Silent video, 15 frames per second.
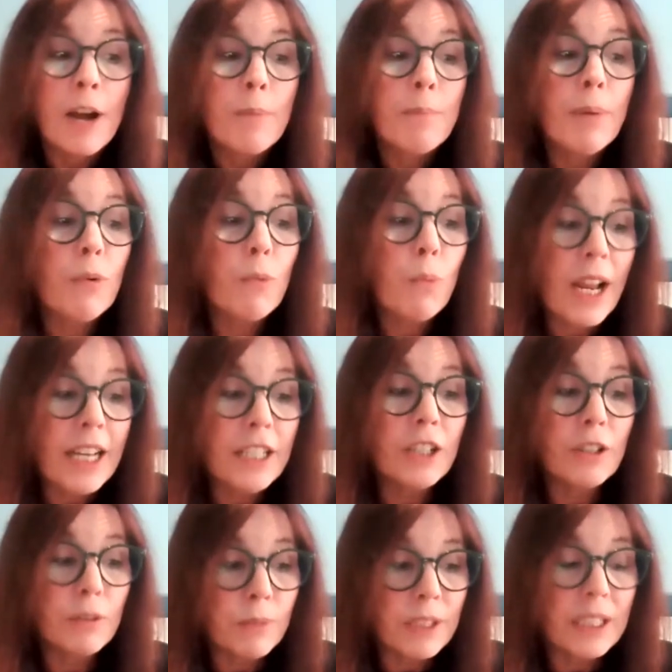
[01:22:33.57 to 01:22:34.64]
But when
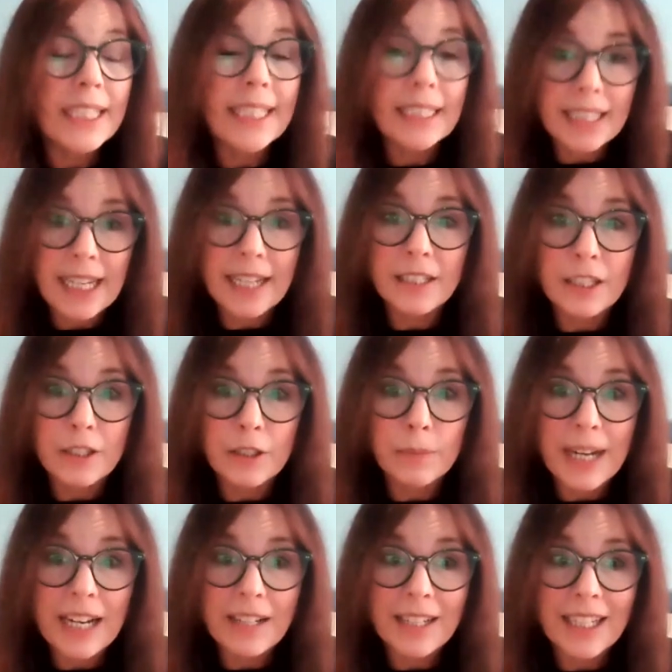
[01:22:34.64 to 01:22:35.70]
you're really intentional
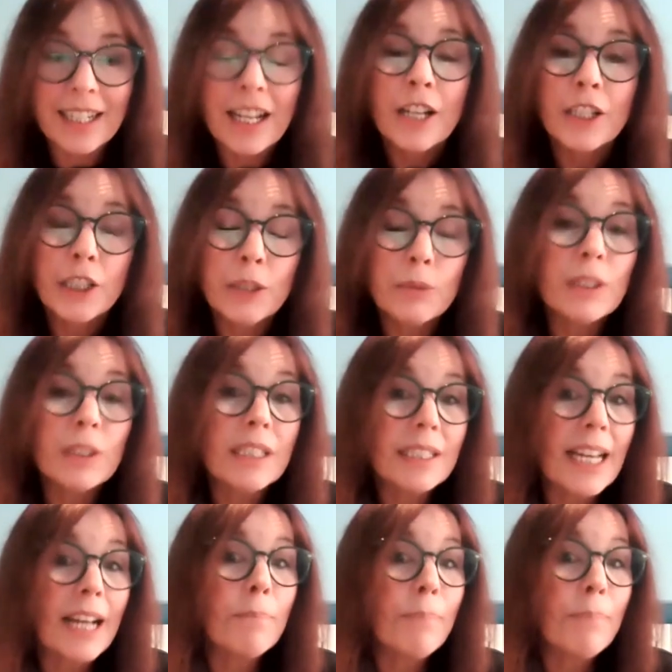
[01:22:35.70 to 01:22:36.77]
about it, you will
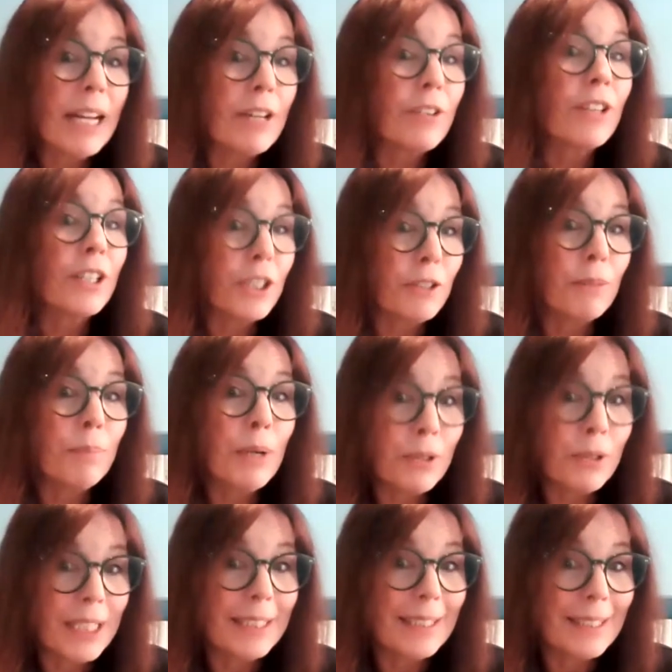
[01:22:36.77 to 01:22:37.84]
decide better than your
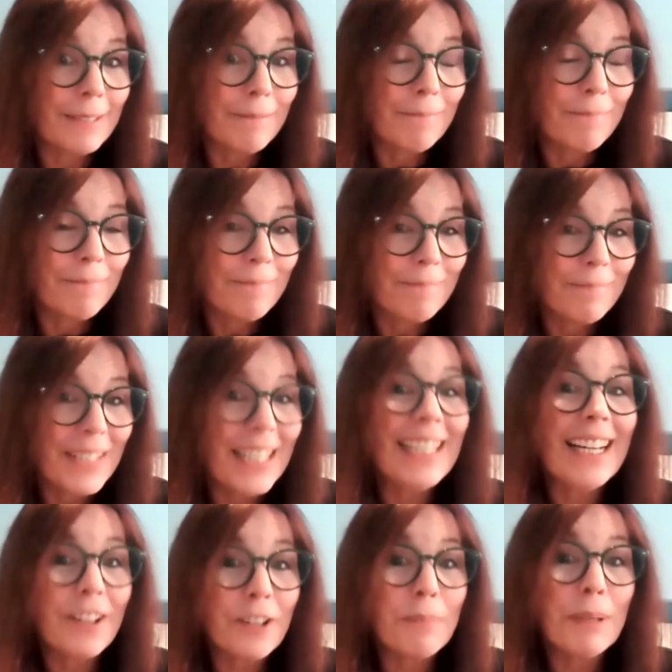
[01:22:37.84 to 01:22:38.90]
opponents, than
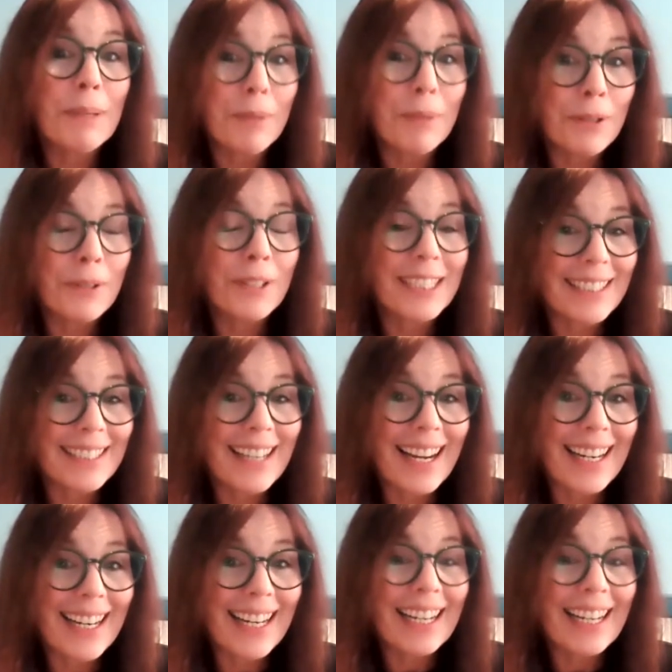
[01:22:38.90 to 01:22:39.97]
the other people who are
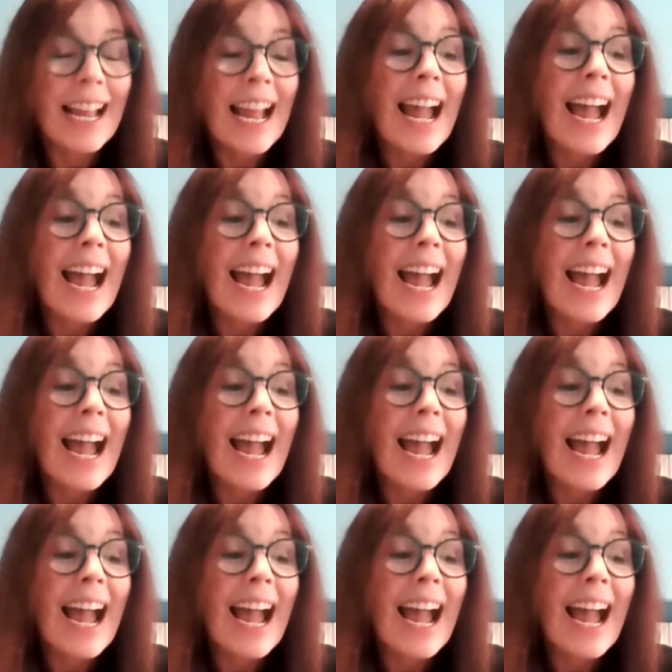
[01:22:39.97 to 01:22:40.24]
deciding.